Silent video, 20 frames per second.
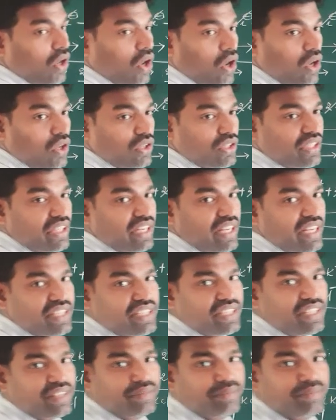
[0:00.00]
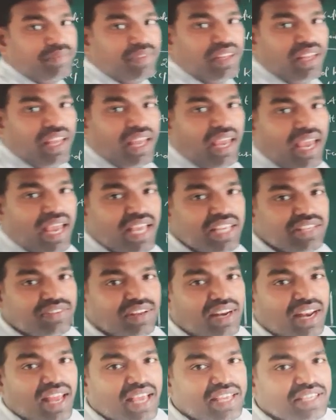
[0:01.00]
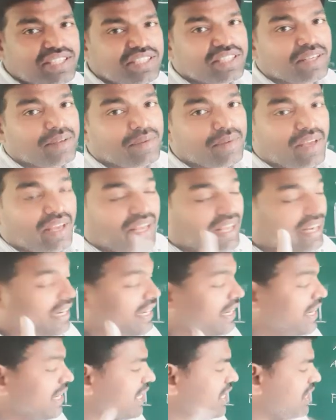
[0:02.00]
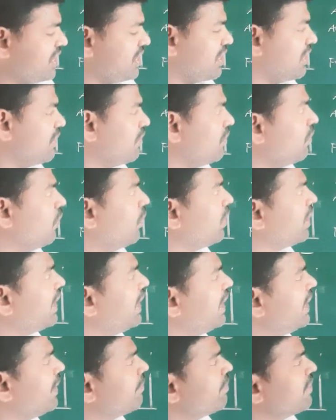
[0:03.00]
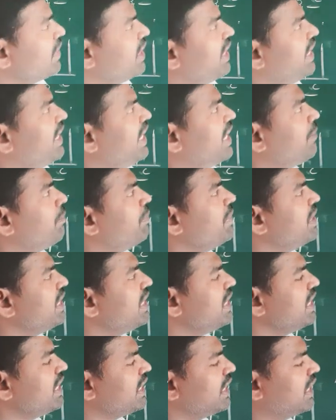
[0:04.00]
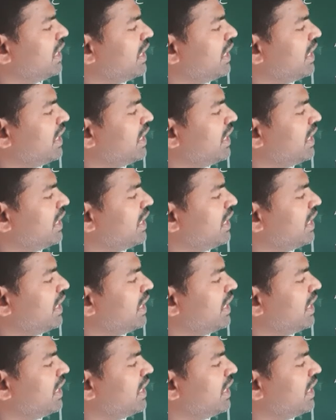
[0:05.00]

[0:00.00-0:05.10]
oxidation as well as reduction. Okay, let me